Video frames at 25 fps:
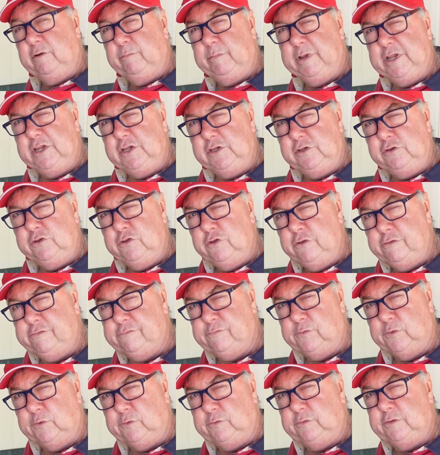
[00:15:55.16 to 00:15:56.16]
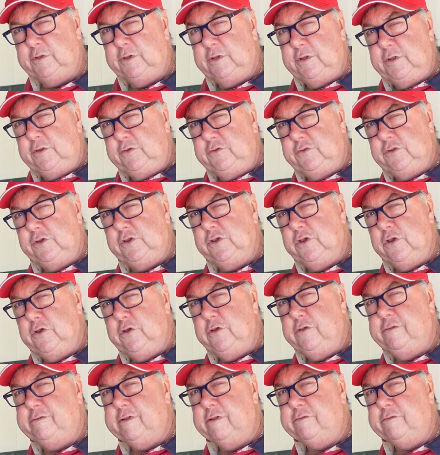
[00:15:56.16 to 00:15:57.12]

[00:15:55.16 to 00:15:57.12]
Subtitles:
be useful to use